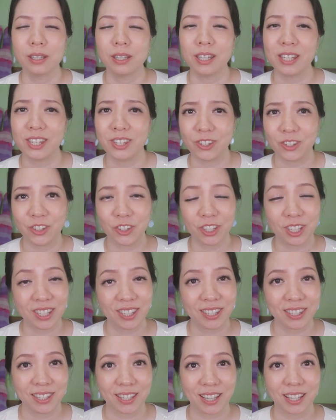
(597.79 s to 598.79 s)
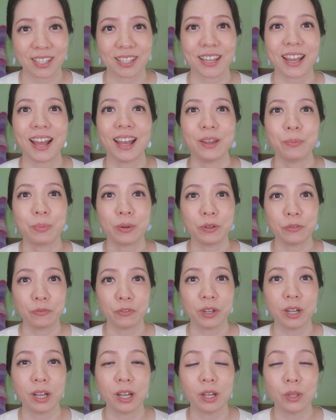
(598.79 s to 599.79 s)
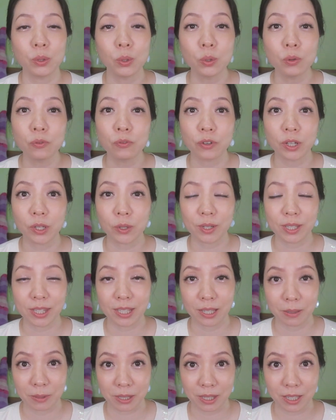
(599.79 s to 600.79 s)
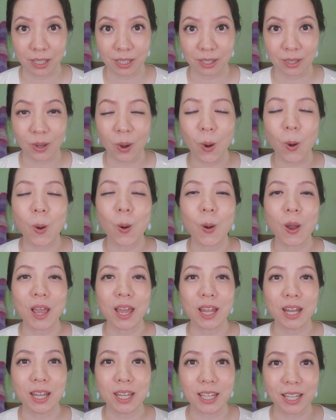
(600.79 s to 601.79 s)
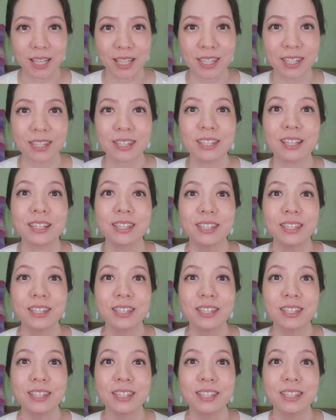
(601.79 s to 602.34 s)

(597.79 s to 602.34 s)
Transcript: It's just that I prefer a no fragrance lipstick, or at least the